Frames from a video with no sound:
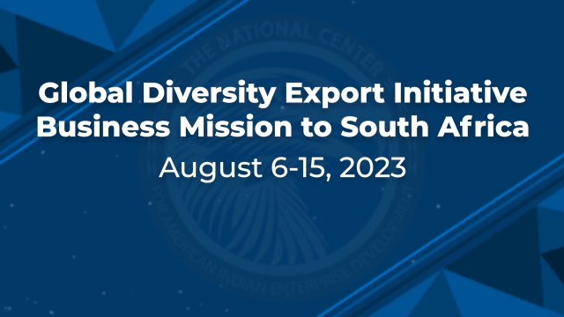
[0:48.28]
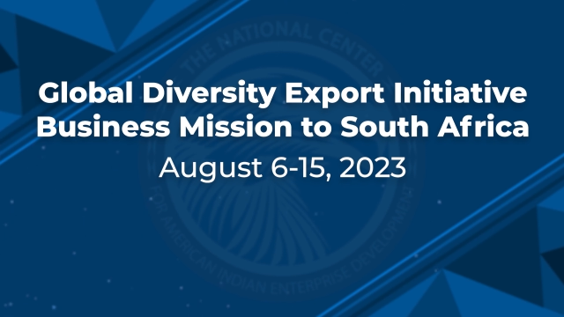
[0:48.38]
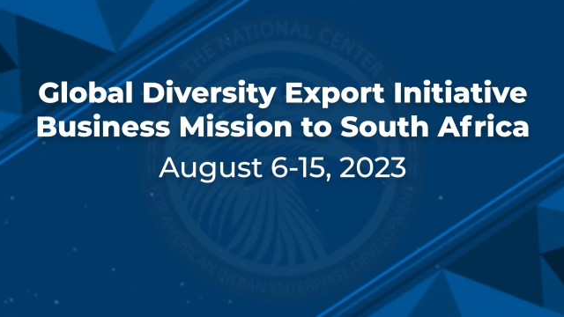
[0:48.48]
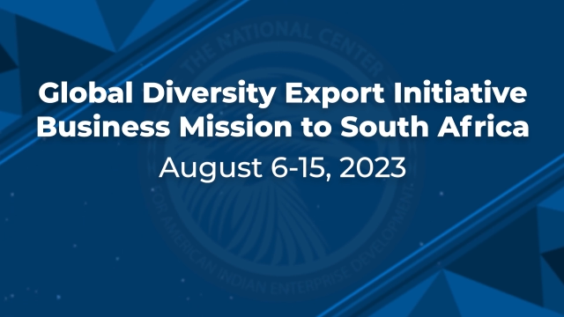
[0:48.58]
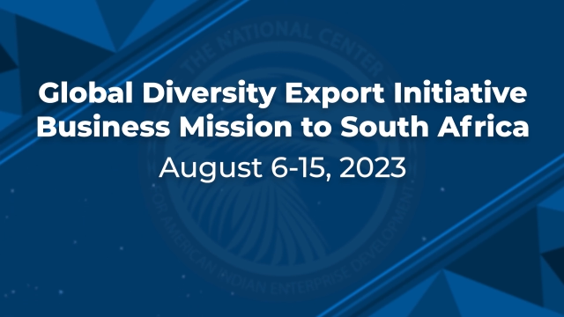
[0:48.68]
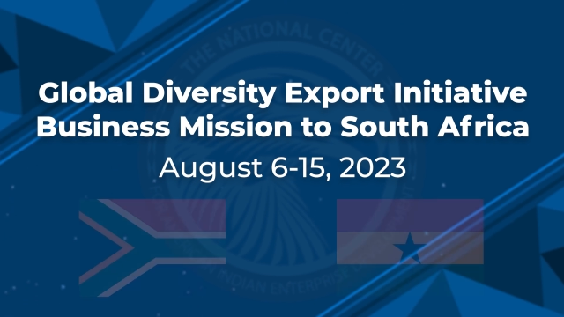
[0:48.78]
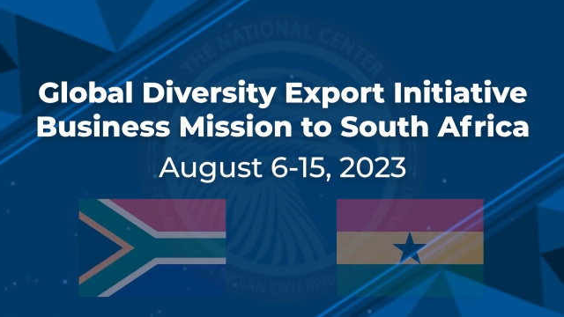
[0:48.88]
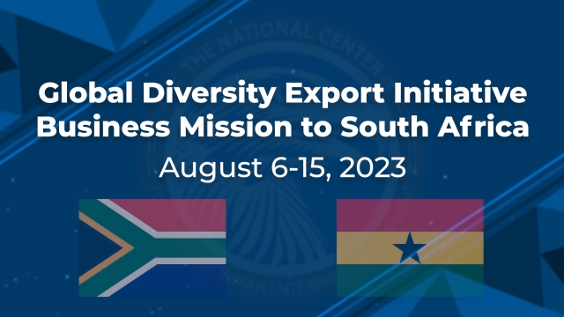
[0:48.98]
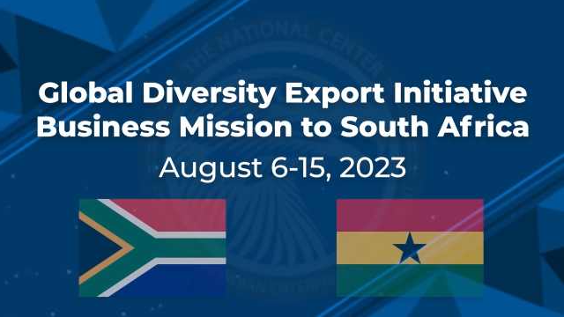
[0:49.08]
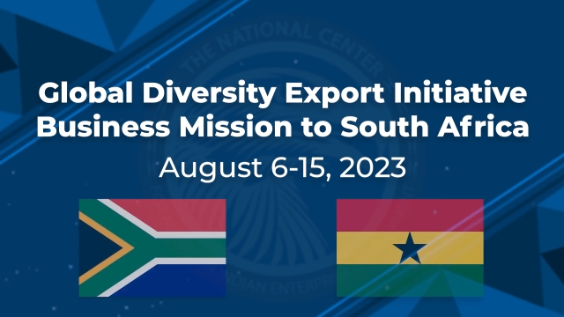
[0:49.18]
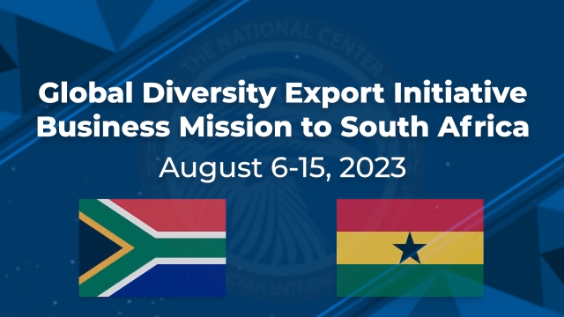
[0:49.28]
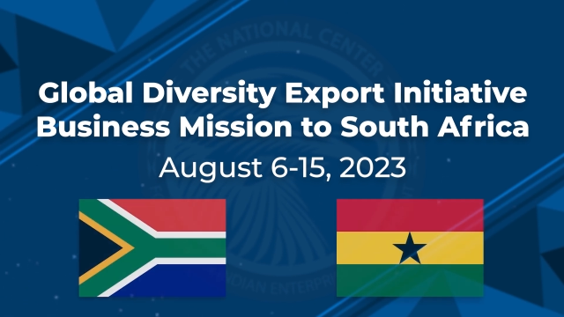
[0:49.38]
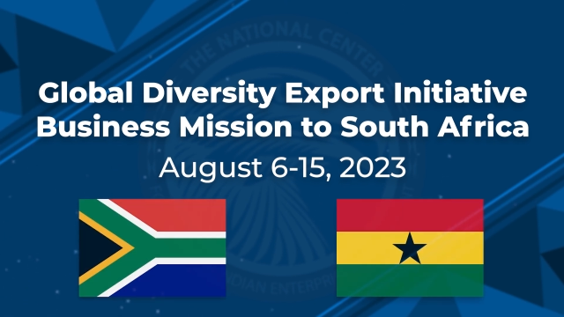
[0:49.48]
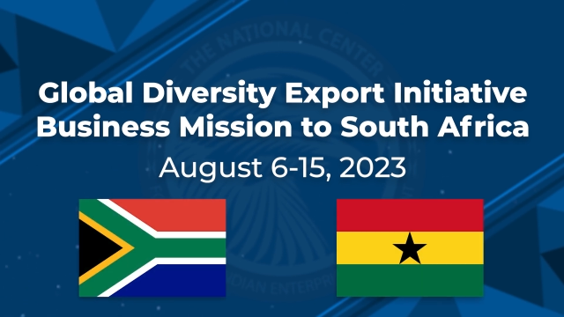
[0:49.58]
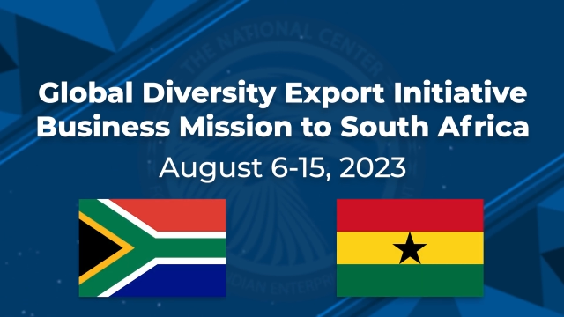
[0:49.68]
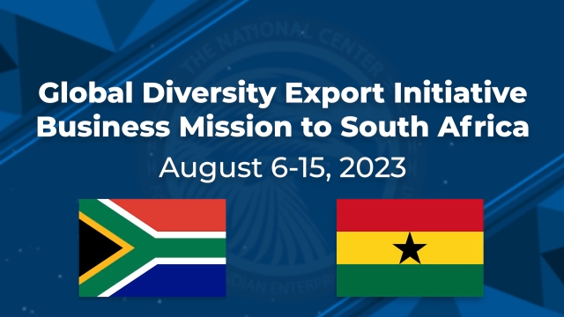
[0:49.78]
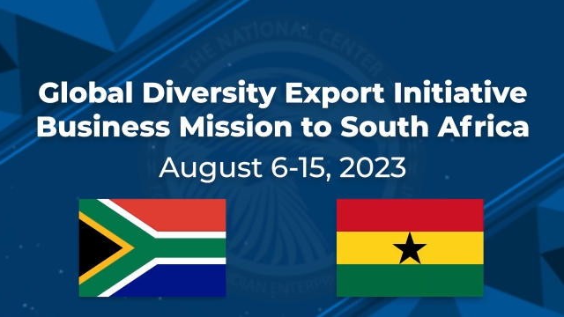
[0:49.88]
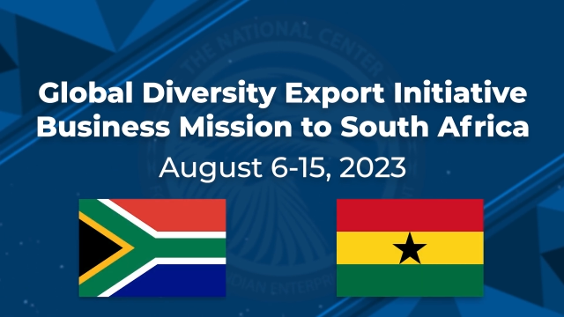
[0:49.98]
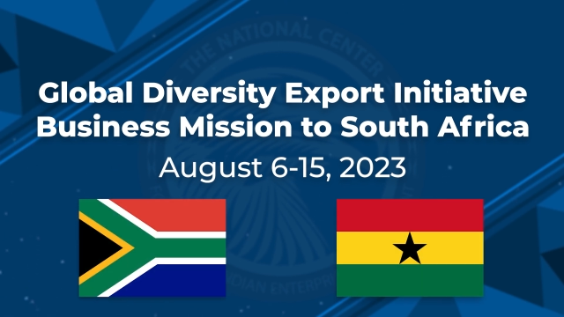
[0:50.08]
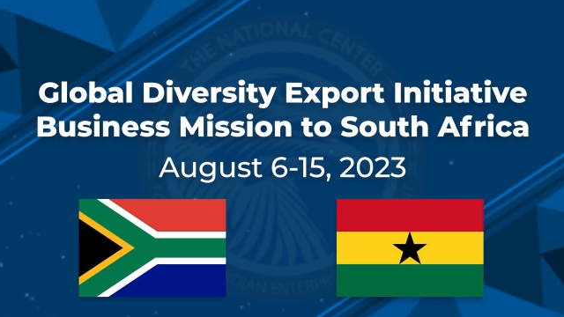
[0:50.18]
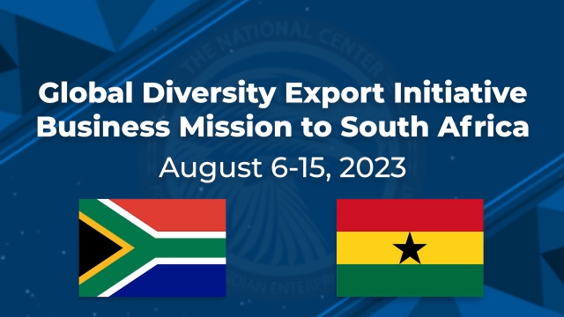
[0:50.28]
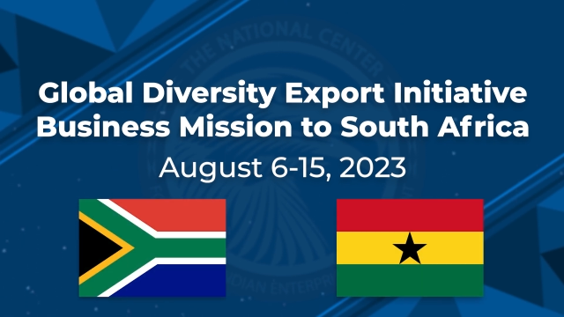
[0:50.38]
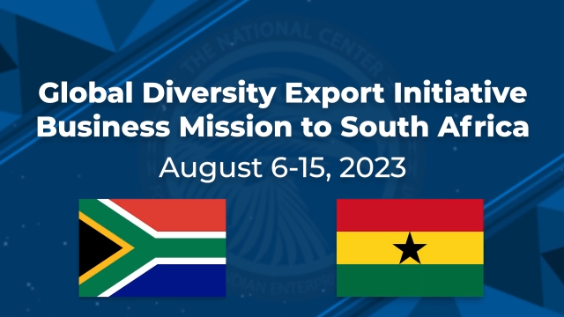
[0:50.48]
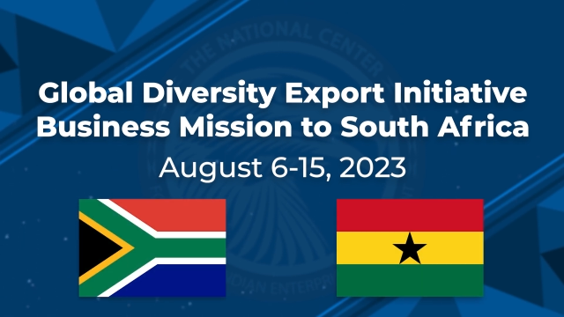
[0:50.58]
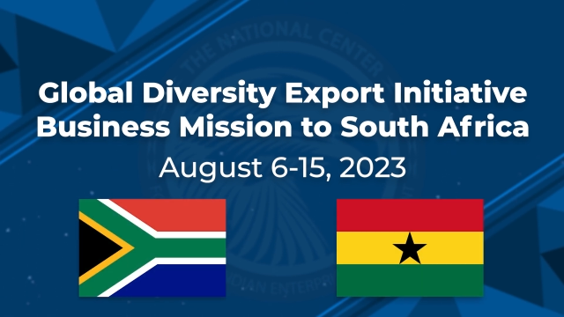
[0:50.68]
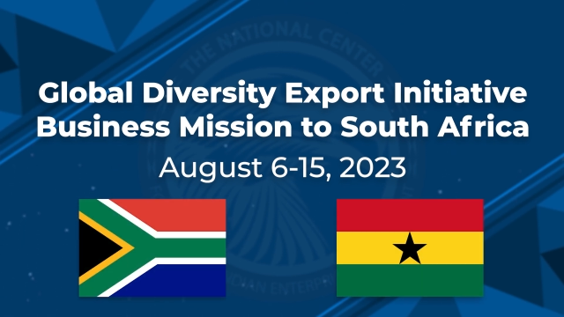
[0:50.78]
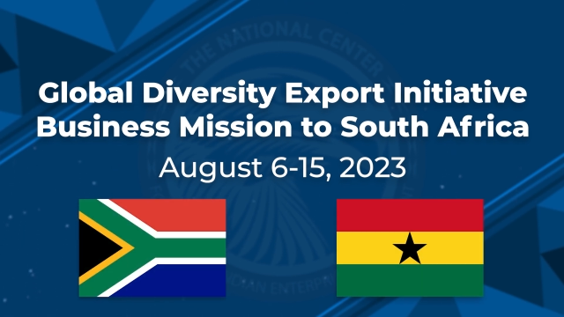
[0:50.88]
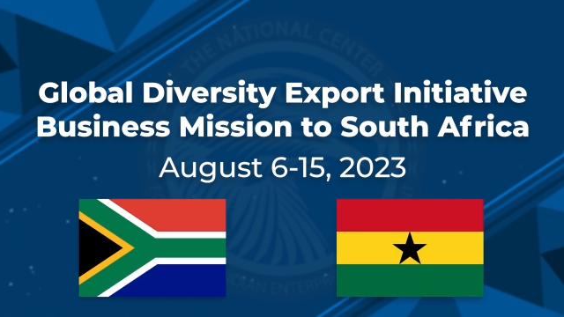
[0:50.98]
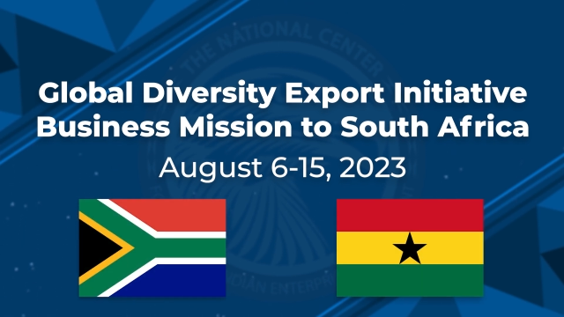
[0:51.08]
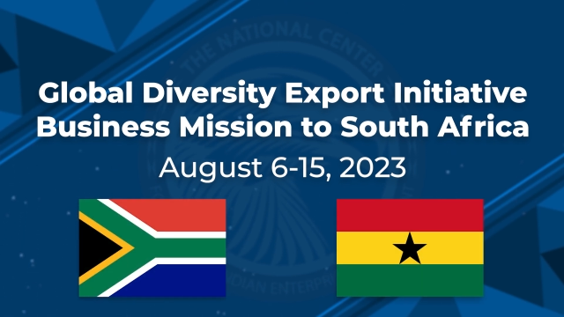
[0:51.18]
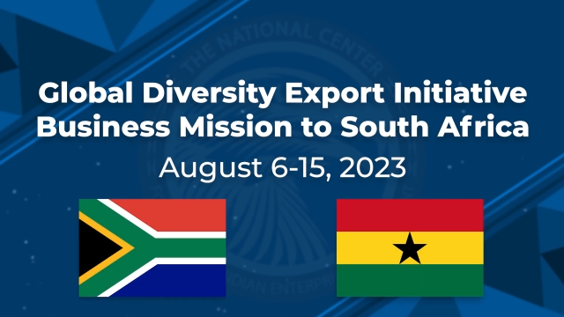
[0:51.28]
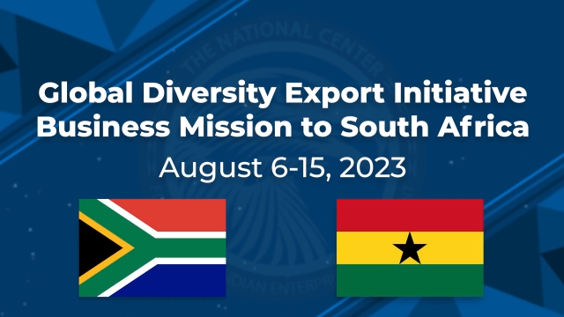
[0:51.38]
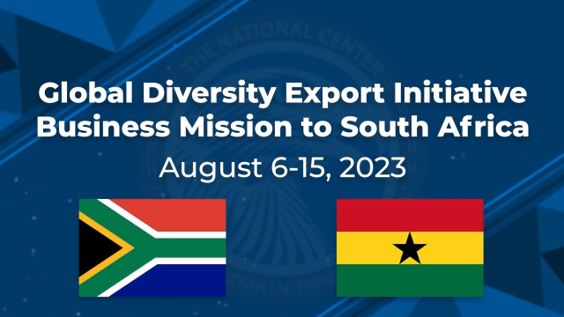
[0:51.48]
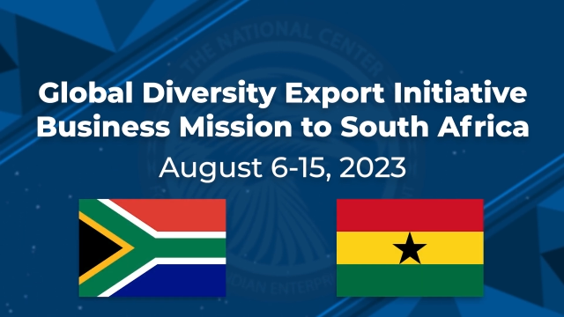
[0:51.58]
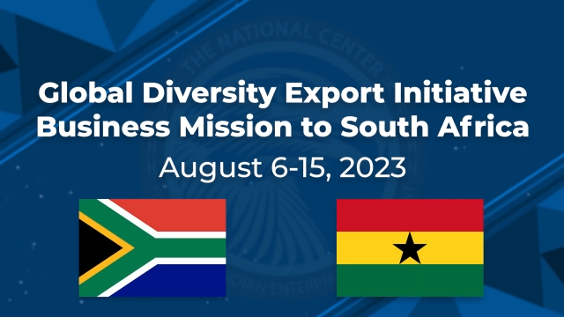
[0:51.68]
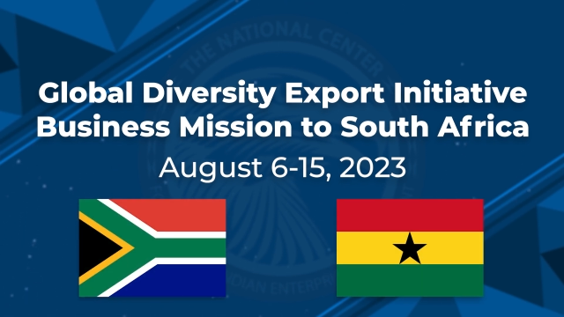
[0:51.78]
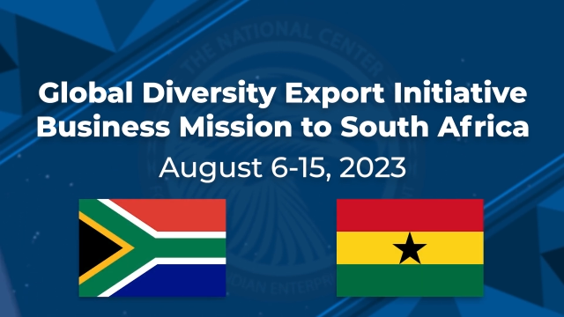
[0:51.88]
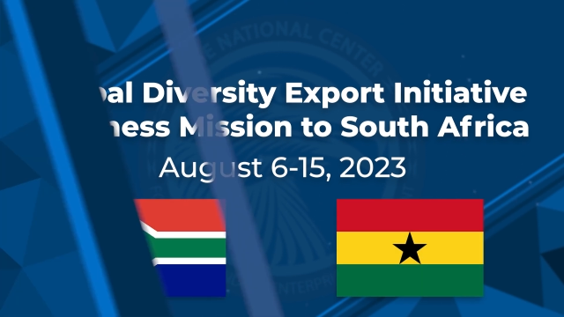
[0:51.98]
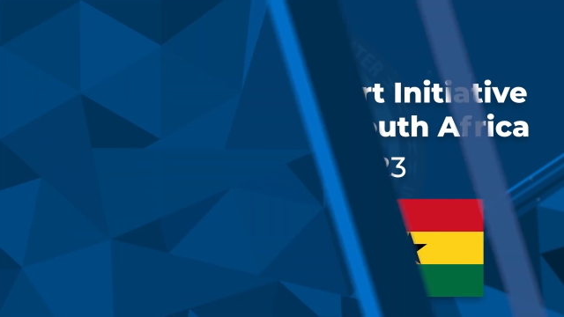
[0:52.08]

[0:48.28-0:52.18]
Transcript: No face is visible, so there are no lips to read.